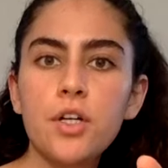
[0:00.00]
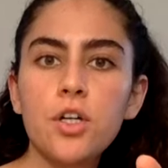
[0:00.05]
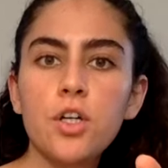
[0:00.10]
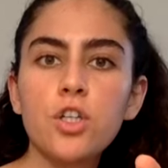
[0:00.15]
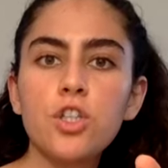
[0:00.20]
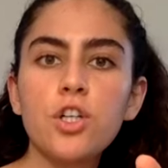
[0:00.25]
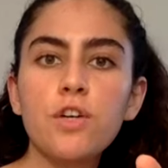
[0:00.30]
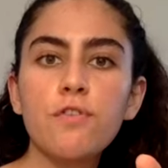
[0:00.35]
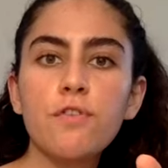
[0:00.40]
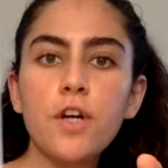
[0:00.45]

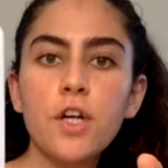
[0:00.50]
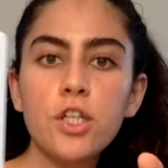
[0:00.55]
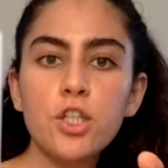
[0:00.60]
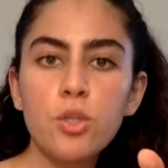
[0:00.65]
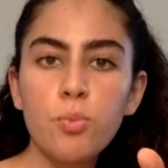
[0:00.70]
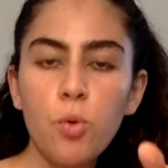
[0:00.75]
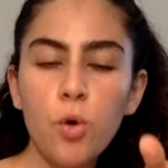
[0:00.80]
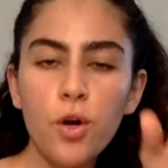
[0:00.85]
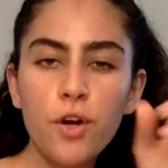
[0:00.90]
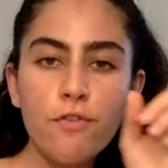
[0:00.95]
encouraging, very
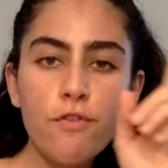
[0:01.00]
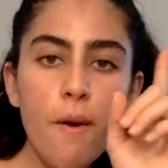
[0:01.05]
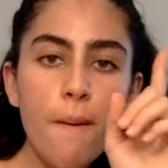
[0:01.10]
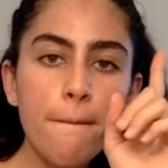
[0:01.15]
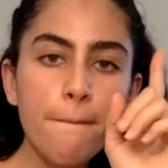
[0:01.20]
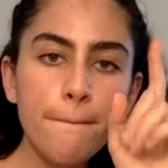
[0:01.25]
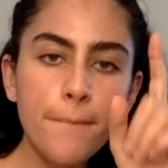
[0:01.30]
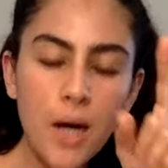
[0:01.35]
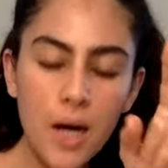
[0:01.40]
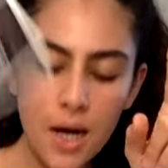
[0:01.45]
supportive,
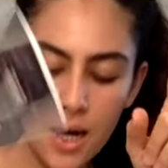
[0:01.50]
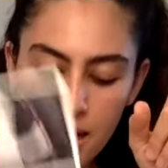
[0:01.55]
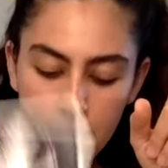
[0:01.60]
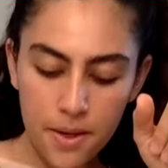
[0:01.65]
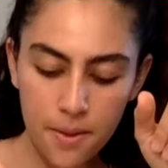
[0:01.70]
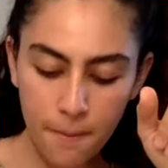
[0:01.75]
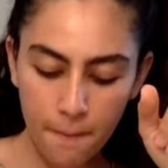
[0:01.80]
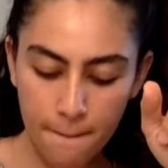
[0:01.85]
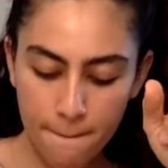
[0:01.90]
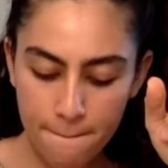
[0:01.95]

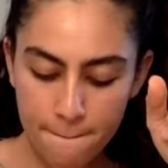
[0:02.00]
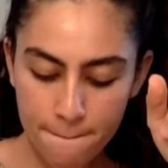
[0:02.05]
but